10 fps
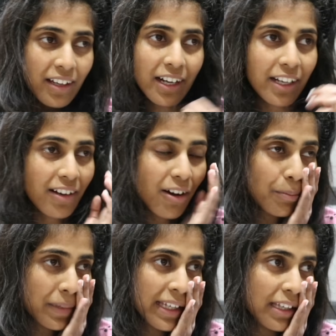I can't
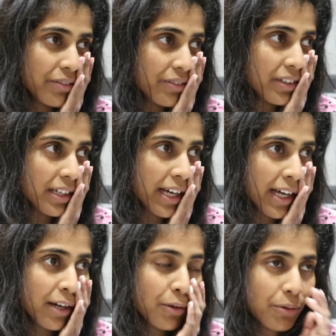believe
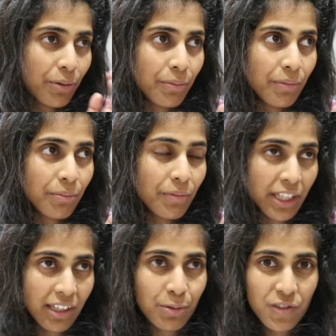how,
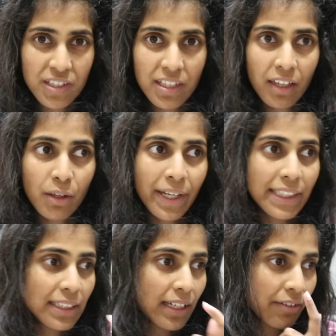like, I was just sitting in the
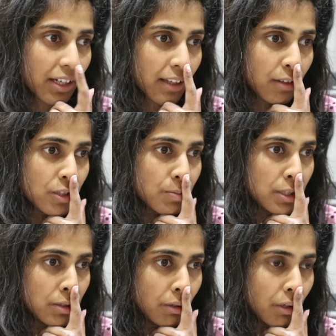waiting area in the
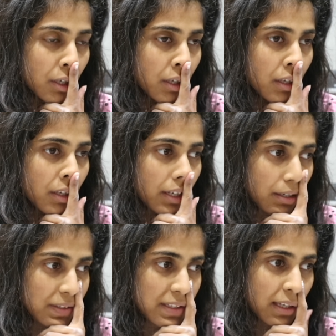hospital and I
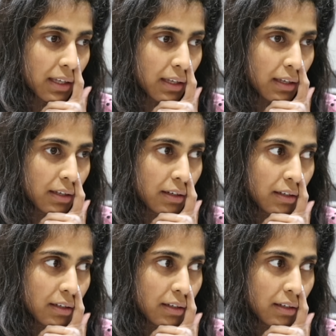was thinking,